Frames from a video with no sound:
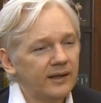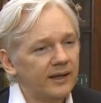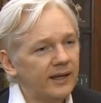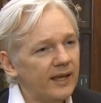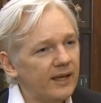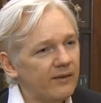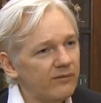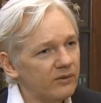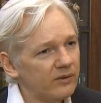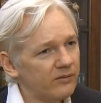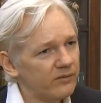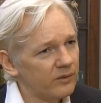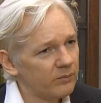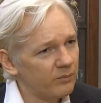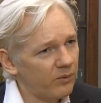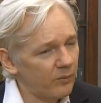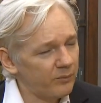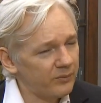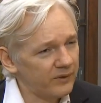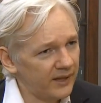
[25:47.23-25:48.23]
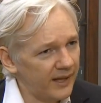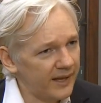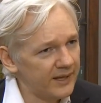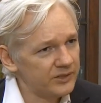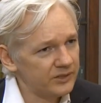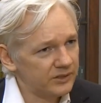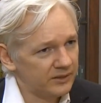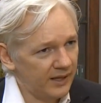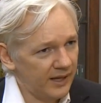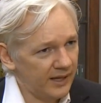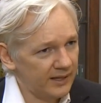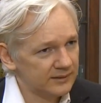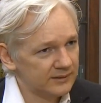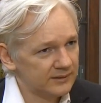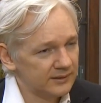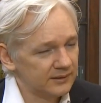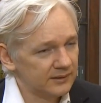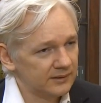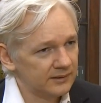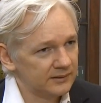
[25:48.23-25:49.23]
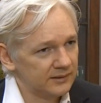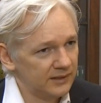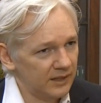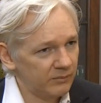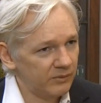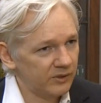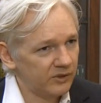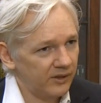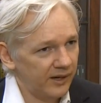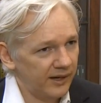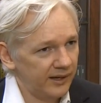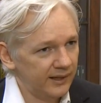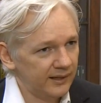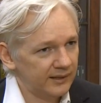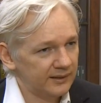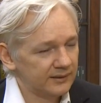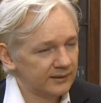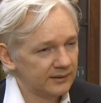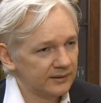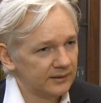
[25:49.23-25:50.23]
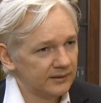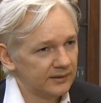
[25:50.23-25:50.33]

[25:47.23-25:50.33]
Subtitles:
even if the population has the democratic